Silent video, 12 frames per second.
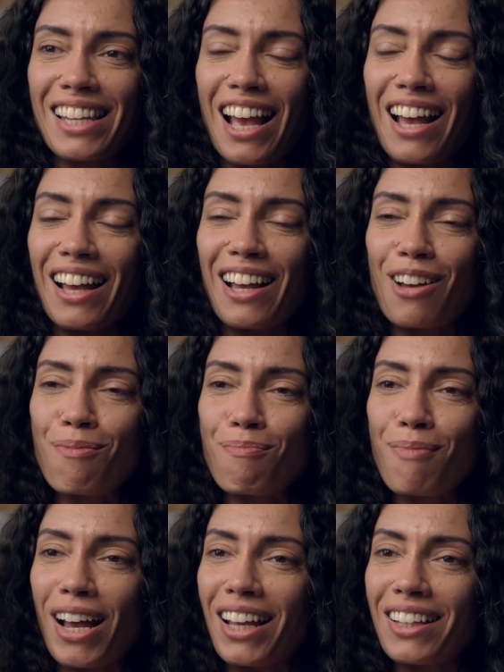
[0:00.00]

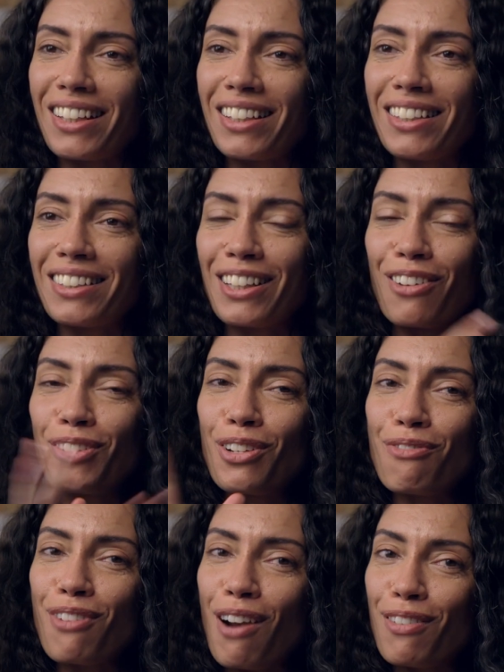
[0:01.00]
I love
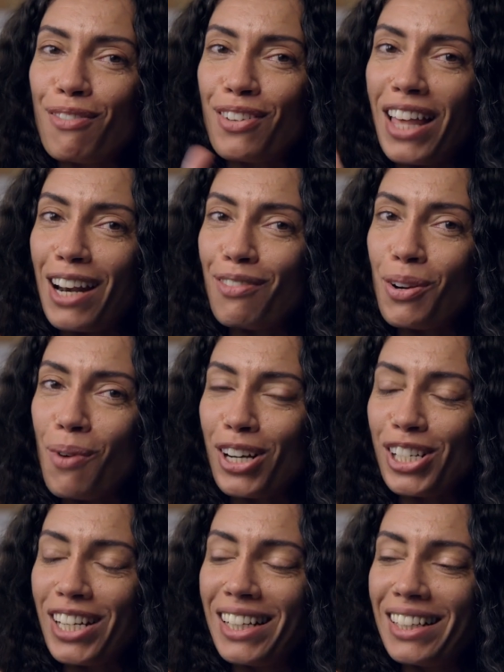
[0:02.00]
you forever for that if you're
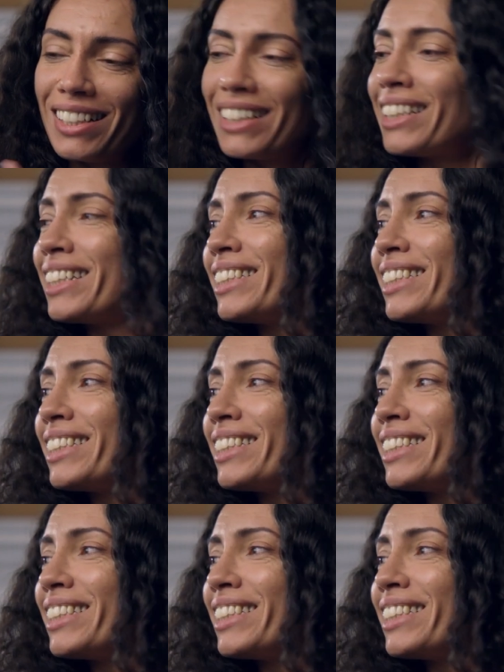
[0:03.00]
watching.